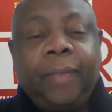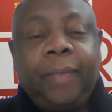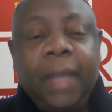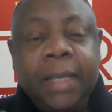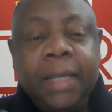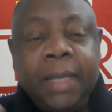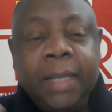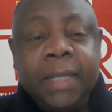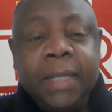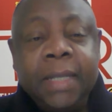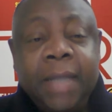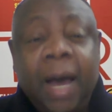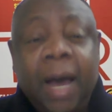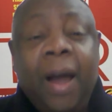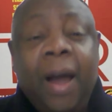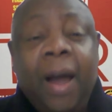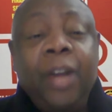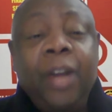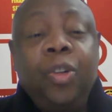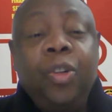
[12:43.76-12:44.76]
He says,
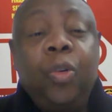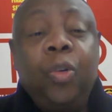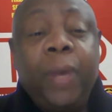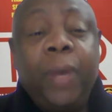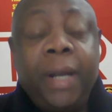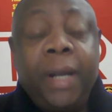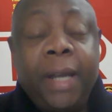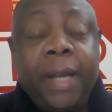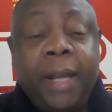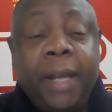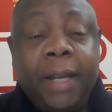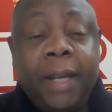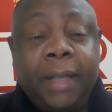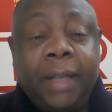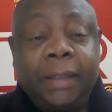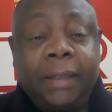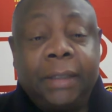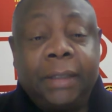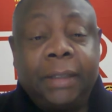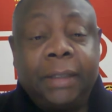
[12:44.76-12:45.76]
now I know where the
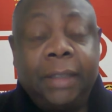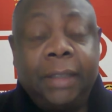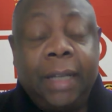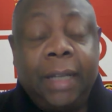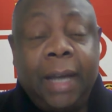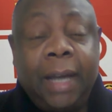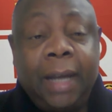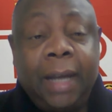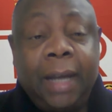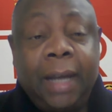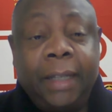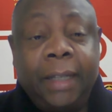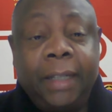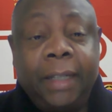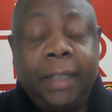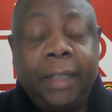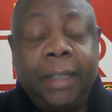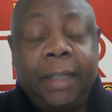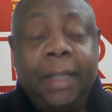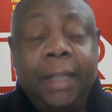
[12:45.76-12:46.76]
areas are lacking.